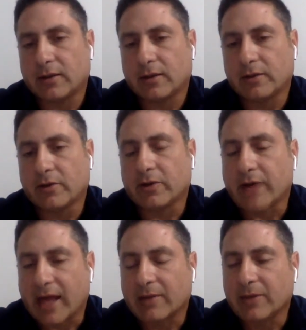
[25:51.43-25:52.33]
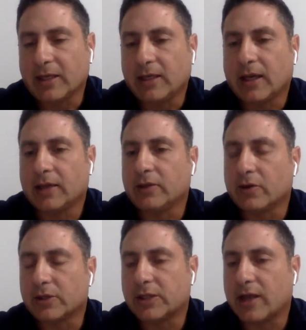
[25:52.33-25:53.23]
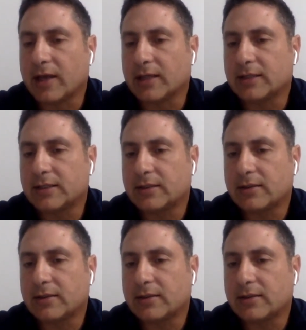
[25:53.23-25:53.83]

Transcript: neuroanatomy and neuroscience